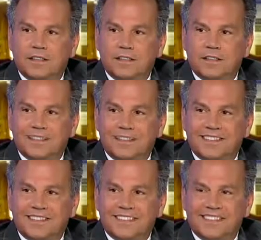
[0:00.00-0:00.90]
yet small
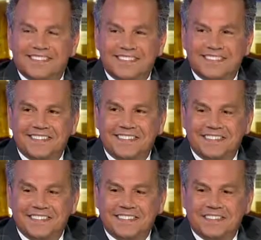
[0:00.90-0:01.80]
state of Rhode Island, and he joins
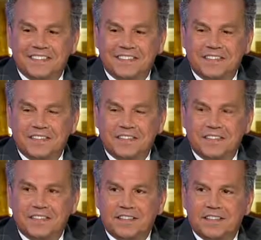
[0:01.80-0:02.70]
us tonight in studio.
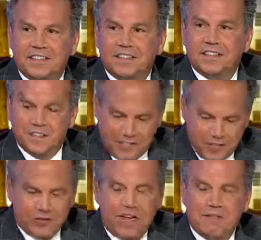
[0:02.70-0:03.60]
Congressman, thanks a lot for coming on.
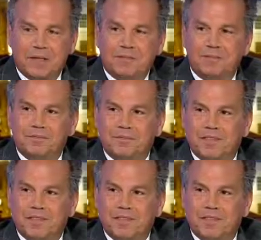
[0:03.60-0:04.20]
Thanks for having me. So you just